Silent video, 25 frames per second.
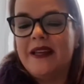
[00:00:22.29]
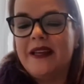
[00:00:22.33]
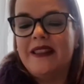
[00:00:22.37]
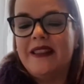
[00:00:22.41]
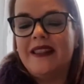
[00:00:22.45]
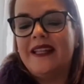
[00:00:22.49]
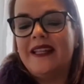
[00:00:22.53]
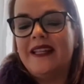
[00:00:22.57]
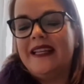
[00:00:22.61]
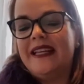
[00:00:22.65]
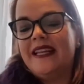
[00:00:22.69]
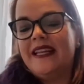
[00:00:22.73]

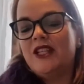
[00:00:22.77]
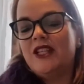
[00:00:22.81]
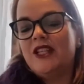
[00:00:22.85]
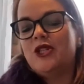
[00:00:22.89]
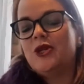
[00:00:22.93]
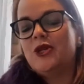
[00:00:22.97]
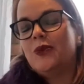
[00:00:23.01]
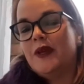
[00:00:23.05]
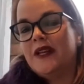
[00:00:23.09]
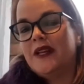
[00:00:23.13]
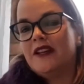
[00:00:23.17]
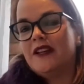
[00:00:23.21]
the need to
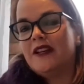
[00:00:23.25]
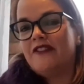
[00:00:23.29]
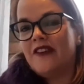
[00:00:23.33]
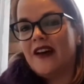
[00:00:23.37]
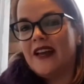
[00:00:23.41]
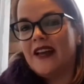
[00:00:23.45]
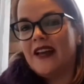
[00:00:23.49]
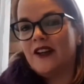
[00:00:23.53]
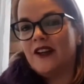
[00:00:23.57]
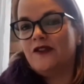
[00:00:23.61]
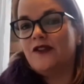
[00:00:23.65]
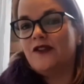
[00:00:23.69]

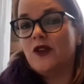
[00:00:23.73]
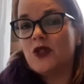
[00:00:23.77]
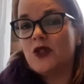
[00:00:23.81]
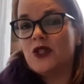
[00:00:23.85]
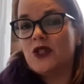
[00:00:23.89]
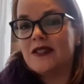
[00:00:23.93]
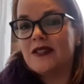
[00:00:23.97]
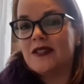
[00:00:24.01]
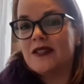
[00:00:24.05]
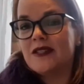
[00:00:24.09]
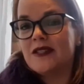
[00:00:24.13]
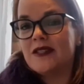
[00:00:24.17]
redefine future
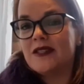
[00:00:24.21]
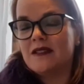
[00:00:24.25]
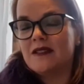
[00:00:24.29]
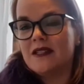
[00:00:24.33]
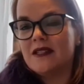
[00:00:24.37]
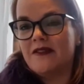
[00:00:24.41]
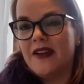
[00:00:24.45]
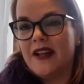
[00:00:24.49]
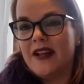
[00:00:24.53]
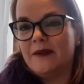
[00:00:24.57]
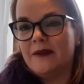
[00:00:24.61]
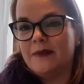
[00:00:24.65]
skills
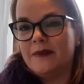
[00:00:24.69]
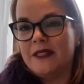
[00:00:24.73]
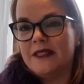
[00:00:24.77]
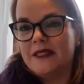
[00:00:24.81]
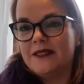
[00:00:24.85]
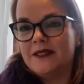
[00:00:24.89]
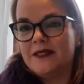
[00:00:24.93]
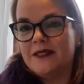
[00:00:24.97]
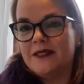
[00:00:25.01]
development.